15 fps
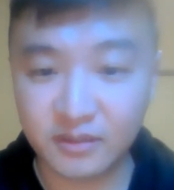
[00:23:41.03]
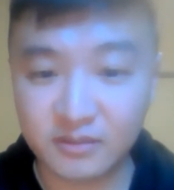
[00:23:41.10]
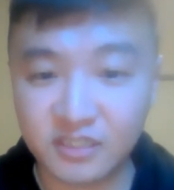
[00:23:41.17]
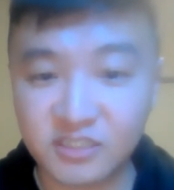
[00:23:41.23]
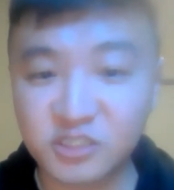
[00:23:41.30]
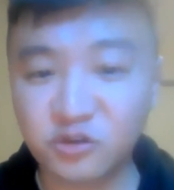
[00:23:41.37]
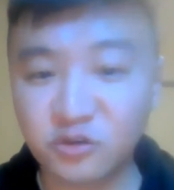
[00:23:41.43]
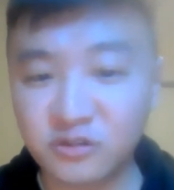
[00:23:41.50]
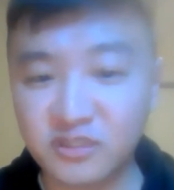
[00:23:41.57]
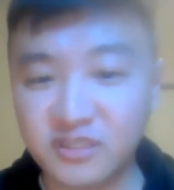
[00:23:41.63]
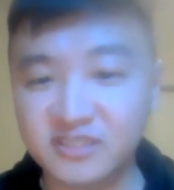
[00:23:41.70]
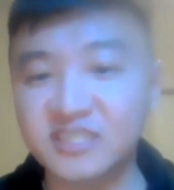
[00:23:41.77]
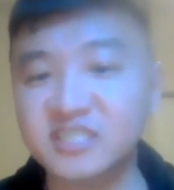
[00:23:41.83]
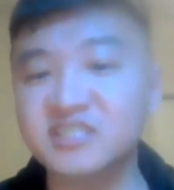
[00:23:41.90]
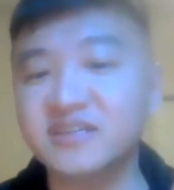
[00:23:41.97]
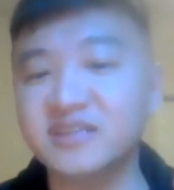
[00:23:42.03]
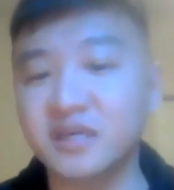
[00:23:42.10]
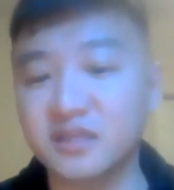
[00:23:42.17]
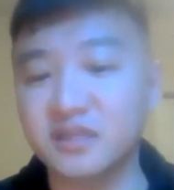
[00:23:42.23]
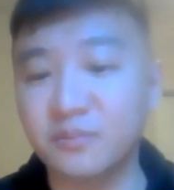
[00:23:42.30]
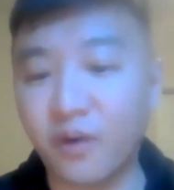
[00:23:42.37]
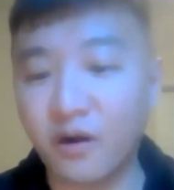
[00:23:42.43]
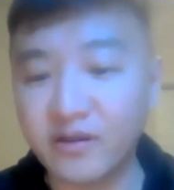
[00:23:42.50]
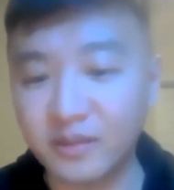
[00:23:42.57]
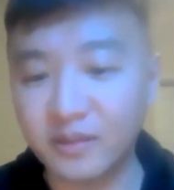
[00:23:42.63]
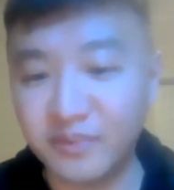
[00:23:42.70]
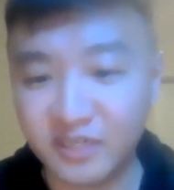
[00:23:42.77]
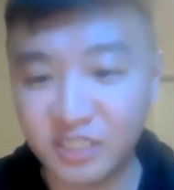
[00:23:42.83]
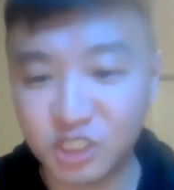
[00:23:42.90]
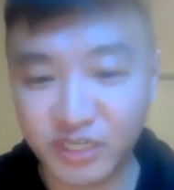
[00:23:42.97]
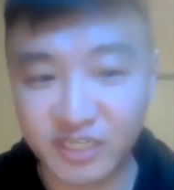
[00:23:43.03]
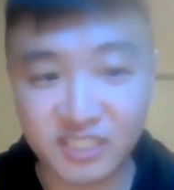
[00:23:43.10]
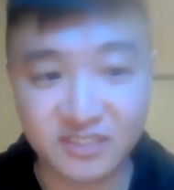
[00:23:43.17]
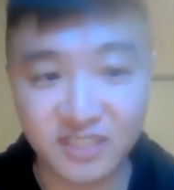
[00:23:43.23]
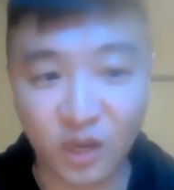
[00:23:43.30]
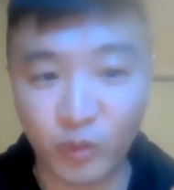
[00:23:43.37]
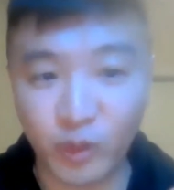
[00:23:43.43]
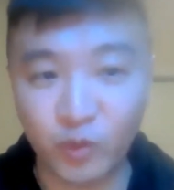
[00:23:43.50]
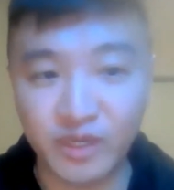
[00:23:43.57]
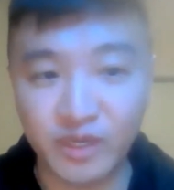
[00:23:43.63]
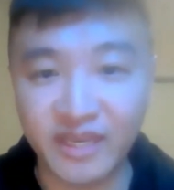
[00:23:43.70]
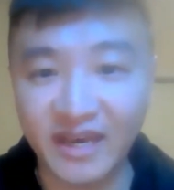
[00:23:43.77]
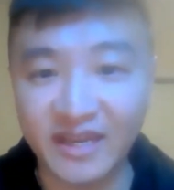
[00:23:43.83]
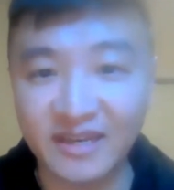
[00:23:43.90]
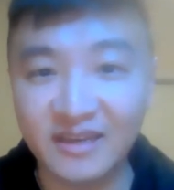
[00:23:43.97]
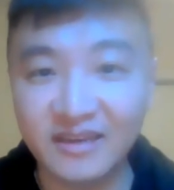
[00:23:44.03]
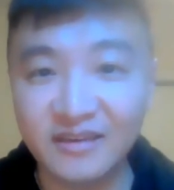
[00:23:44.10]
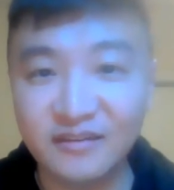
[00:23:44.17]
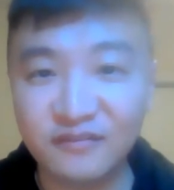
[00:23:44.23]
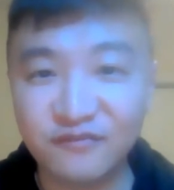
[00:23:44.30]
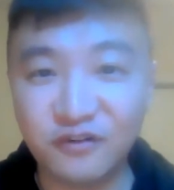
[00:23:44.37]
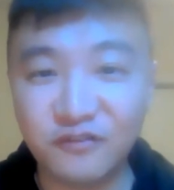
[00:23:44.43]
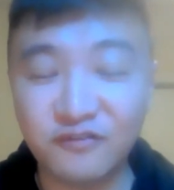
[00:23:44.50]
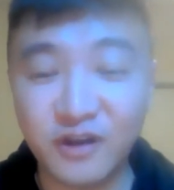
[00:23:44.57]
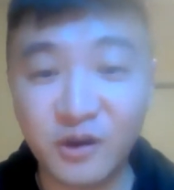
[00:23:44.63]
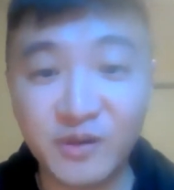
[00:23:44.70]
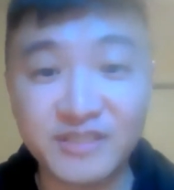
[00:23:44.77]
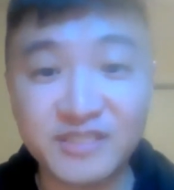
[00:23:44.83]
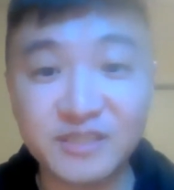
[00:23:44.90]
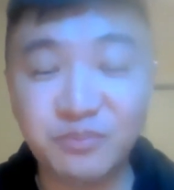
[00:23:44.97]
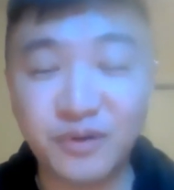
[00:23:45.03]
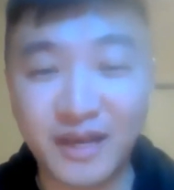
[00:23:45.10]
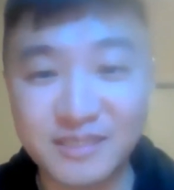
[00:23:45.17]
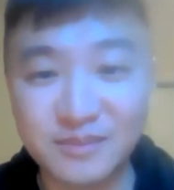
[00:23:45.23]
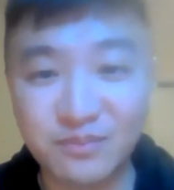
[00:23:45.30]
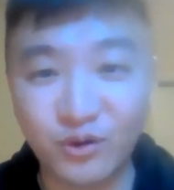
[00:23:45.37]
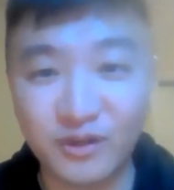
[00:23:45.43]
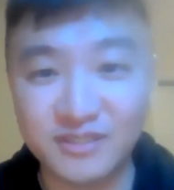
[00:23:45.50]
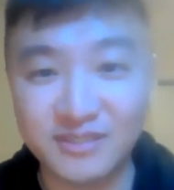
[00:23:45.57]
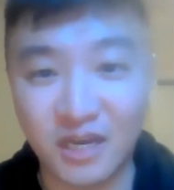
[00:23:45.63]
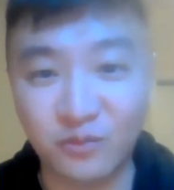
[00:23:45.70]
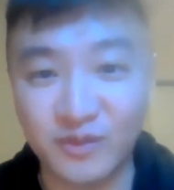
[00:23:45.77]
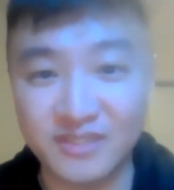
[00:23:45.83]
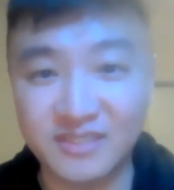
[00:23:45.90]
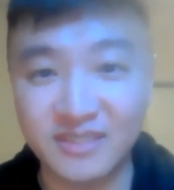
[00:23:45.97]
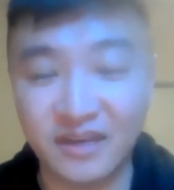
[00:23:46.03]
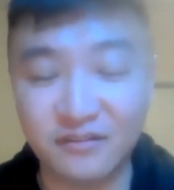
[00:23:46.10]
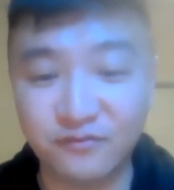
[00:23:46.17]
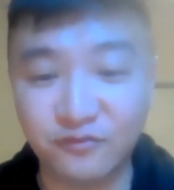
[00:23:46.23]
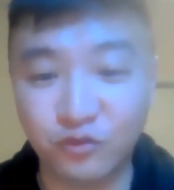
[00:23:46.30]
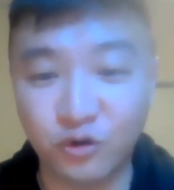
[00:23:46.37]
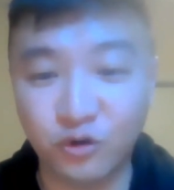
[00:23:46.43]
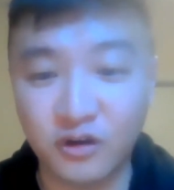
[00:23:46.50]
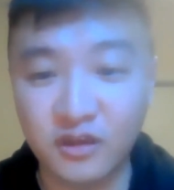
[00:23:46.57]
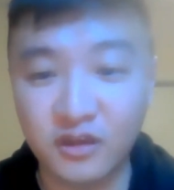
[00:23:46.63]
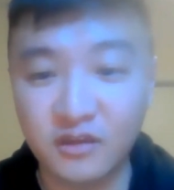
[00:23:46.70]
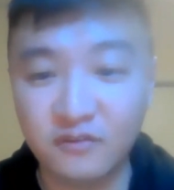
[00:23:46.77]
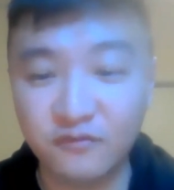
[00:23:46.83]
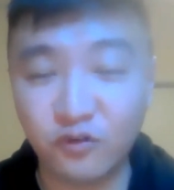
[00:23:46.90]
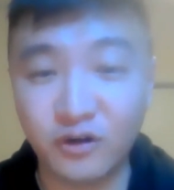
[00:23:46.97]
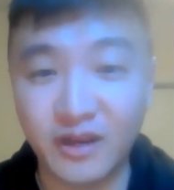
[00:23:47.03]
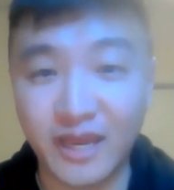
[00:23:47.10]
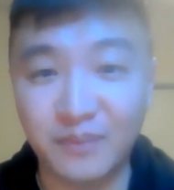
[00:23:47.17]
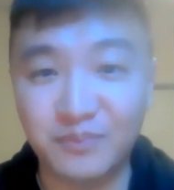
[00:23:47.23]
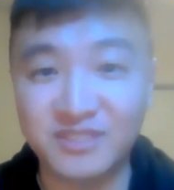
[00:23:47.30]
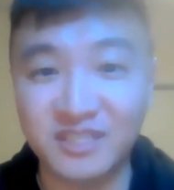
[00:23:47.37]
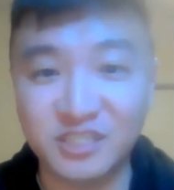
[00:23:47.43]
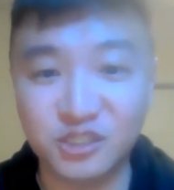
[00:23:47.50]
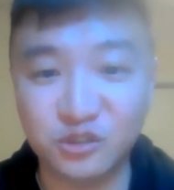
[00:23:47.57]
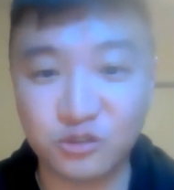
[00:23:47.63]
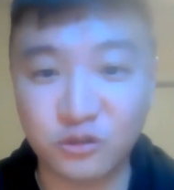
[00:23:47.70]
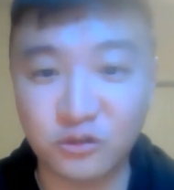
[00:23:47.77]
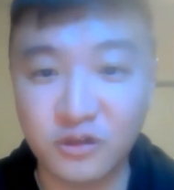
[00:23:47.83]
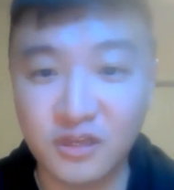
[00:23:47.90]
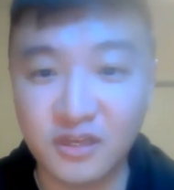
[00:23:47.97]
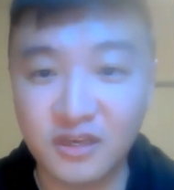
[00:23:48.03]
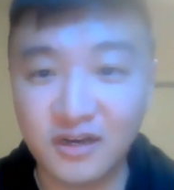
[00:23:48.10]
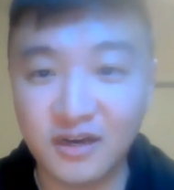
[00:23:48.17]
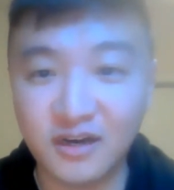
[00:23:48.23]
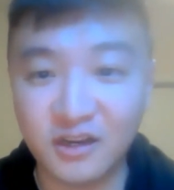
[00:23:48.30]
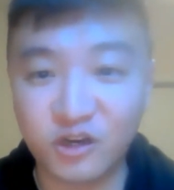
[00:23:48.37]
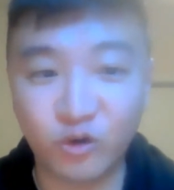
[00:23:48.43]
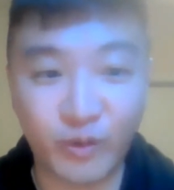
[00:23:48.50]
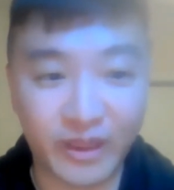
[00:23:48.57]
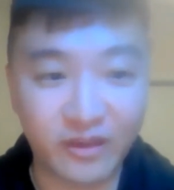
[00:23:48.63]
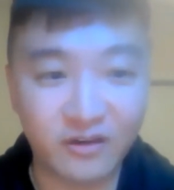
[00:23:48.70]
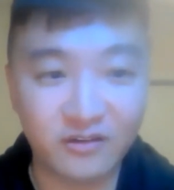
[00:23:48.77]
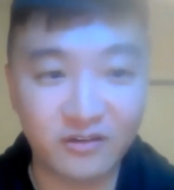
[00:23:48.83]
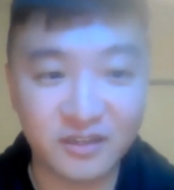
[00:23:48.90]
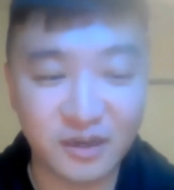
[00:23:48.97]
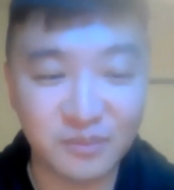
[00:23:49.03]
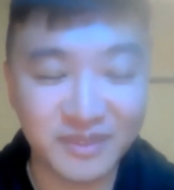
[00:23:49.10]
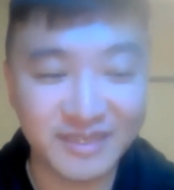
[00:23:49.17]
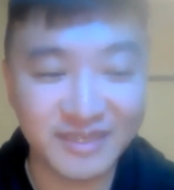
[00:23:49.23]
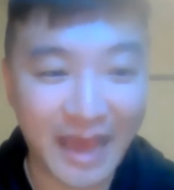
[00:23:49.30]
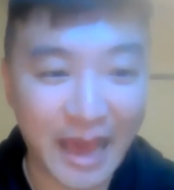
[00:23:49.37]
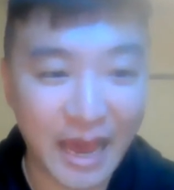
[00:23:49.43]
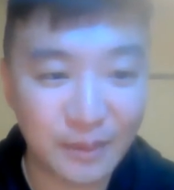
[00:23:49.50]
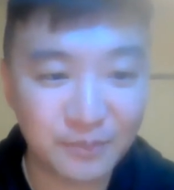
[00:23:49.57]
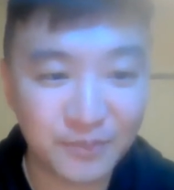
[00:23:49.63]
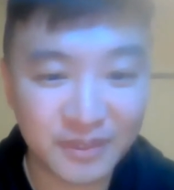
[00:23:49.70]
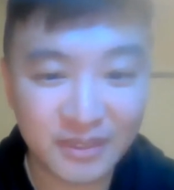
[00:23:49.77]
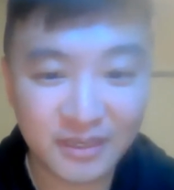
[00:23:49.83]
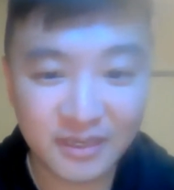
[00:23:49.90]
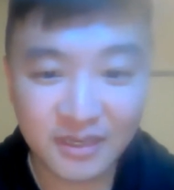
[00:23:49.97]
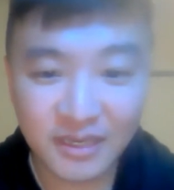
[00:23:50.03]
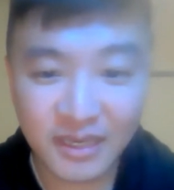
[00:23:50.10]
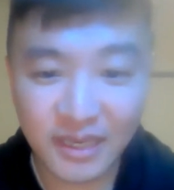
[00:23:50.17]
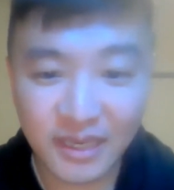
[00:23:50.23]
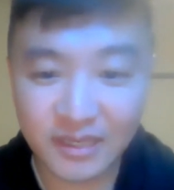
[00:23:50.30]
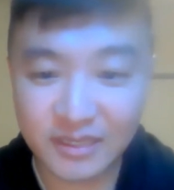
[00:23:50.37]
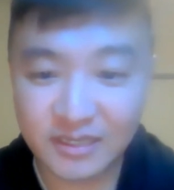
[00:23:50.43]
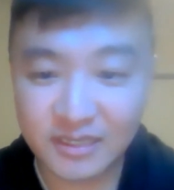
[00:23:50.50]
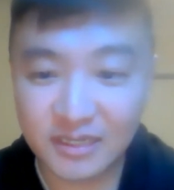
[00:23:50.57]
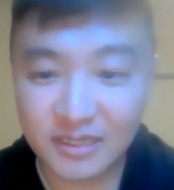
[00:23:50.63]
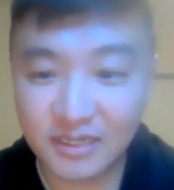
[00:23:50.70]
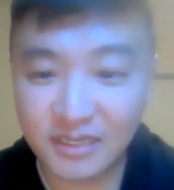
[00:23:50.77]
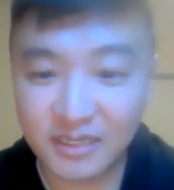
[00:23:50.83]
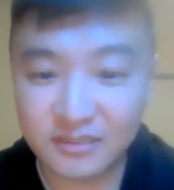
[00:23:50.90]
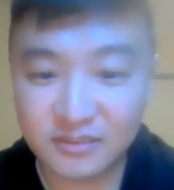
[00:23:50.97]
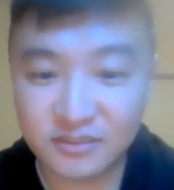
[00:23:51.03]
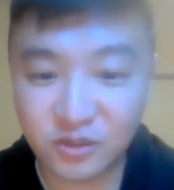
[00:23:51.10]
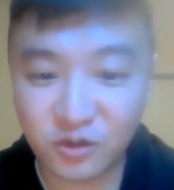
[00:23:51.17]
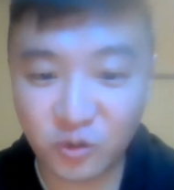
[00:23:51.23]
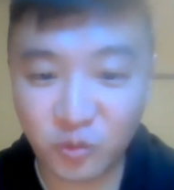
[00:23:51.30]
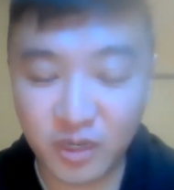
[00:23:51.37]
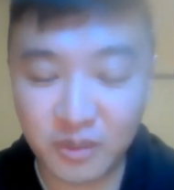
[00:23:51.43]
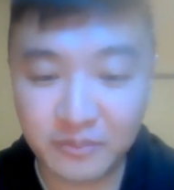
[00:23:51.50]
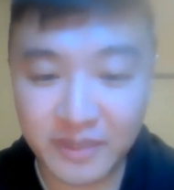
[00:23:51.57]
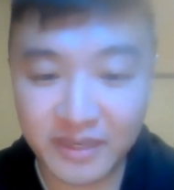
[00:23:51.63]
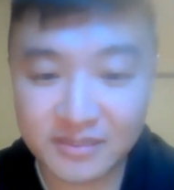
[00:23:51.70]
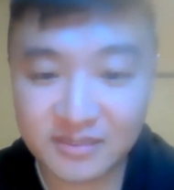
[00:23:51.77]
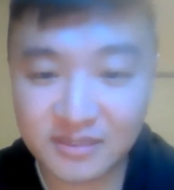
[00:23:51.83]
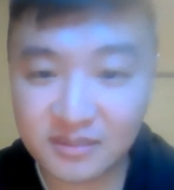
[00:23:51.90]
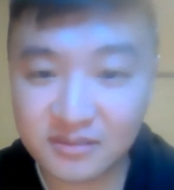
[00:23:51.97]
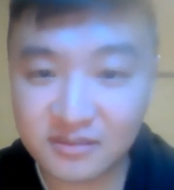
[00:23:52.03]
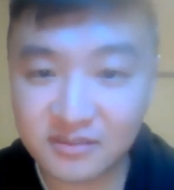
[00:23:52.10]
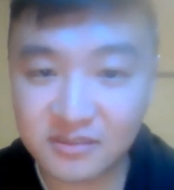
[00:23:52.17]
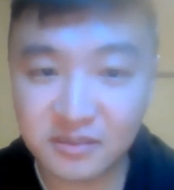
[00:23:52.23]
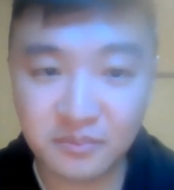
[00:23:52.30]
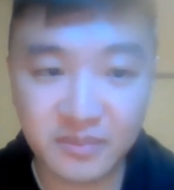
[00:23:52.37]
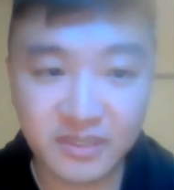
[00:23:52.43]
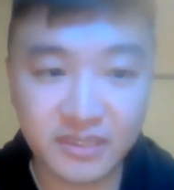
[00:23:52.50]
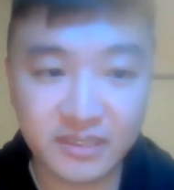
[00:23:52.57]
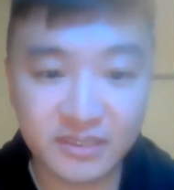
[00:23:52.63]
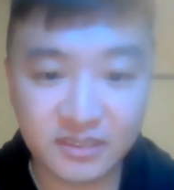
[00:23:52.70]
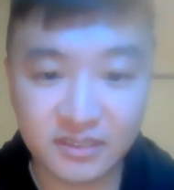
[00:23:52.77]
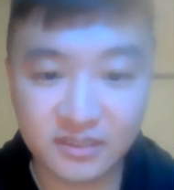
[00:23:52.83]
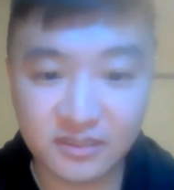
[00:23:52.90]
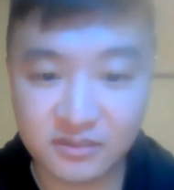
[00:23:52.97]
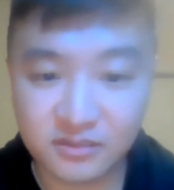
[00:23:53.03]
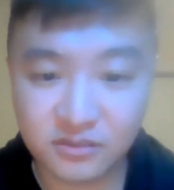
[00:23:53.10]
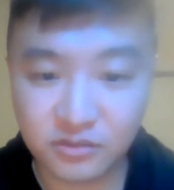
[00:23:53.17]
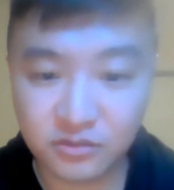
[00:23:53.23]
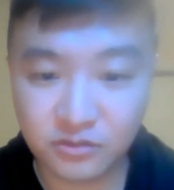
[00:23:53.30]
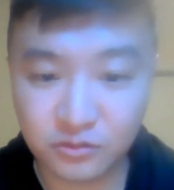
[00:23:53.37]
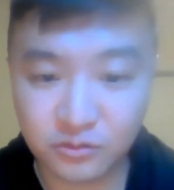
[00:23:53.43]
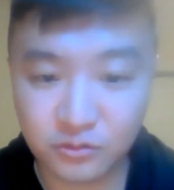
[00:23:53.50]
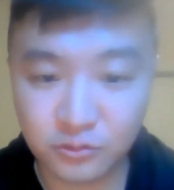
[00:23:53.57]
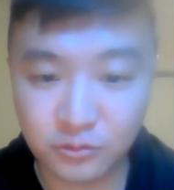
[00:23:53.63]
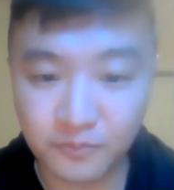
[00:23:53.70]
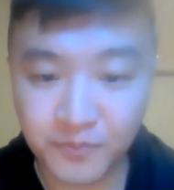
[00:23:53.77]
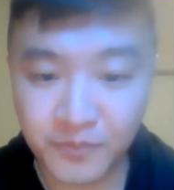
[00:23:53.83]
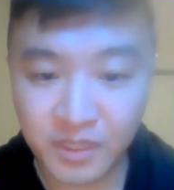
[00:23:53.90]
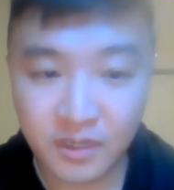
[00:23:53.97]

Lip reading: essentially the market penetration that we would get for various price points that we set for a potential Crayon company app. And so what makes sense to me is to